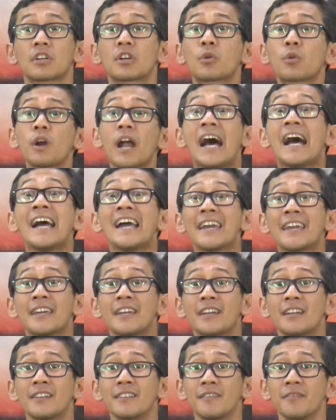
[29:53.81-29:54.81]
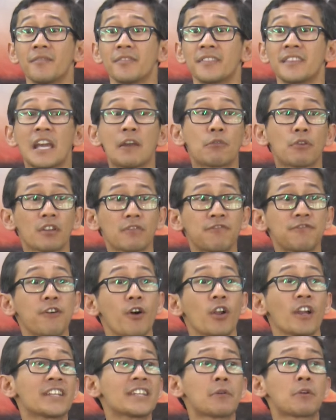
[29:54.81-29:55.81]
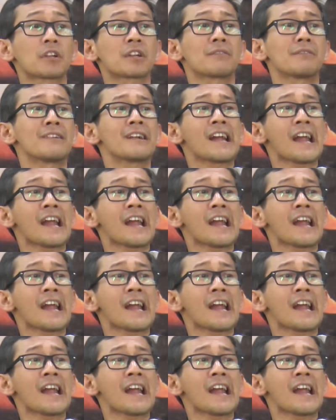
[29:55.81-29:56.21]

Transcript: Cry. They will fall and they will cry.